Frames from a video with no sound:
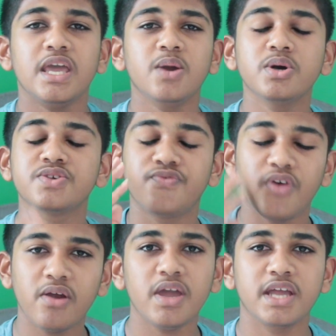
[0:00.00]
it was
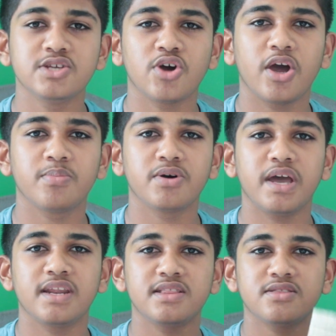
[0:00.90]
very enjoyable
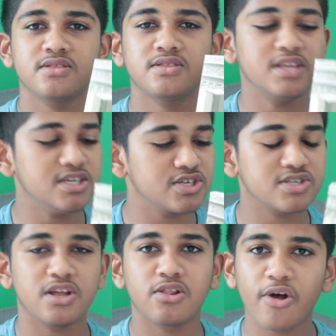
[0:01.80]
and it
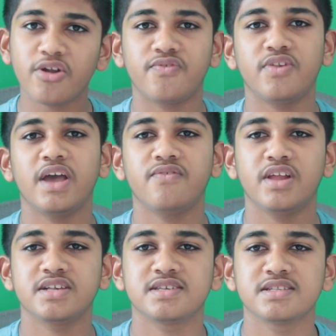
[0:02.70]
teaches a lot of life
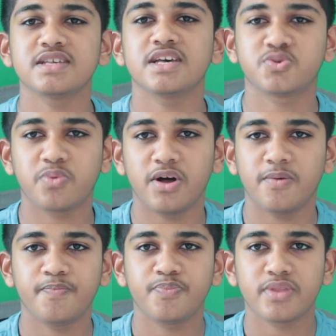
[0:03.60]
lessons as well.